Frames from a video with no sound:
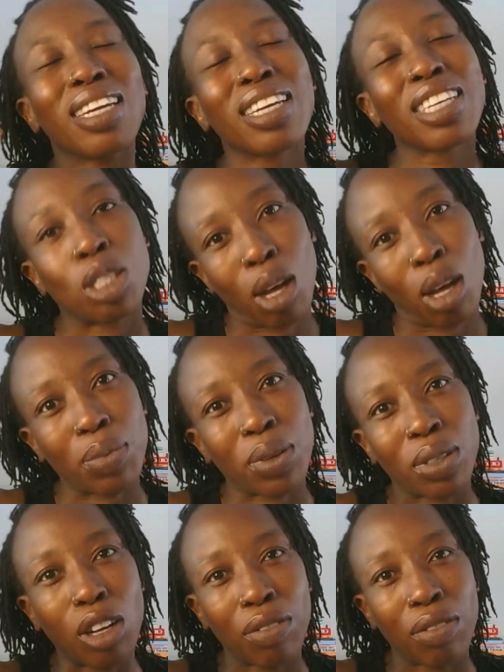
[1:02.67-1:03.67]
an
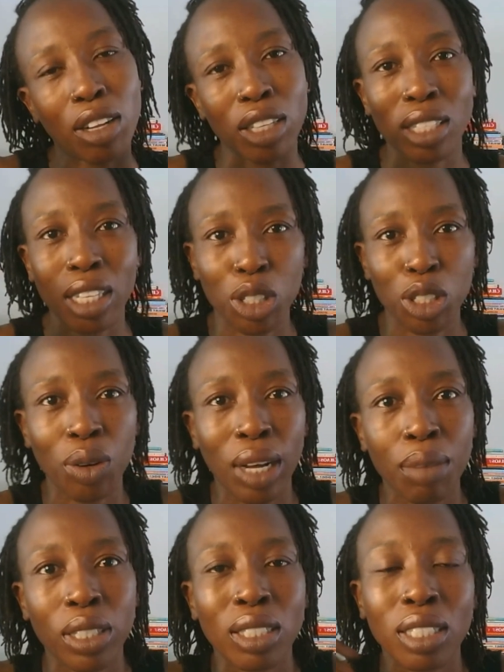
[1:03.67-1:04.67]
example of how this can show
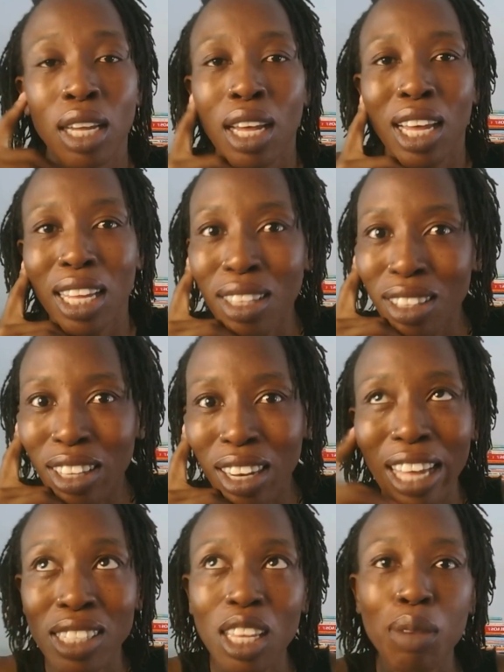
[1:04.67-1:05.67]
up in the
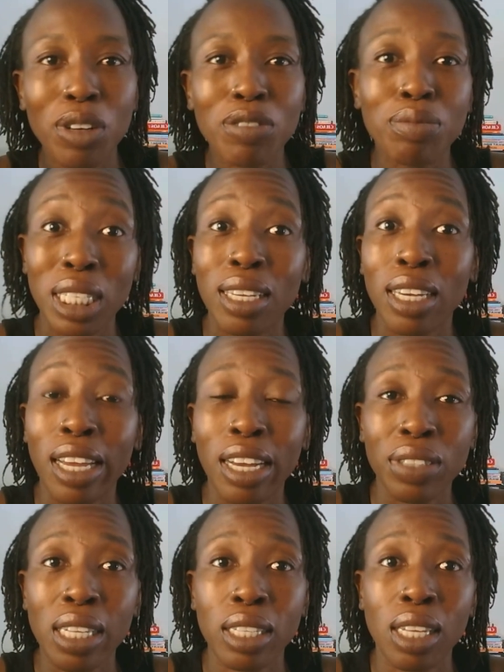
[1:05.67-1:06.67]
landscape of media and
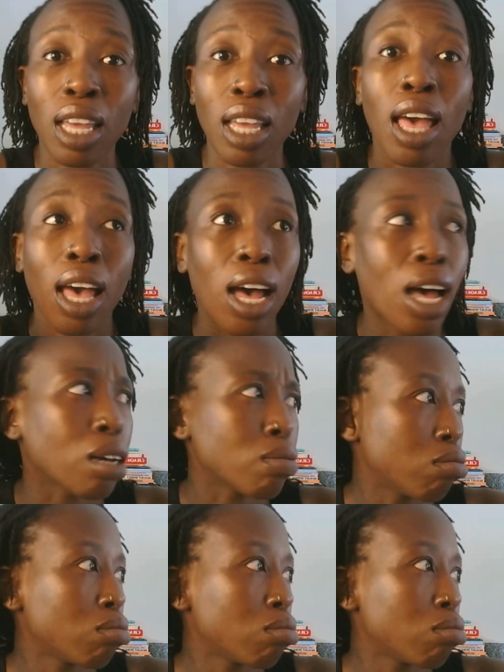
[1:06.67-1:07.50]
advertising. Uh,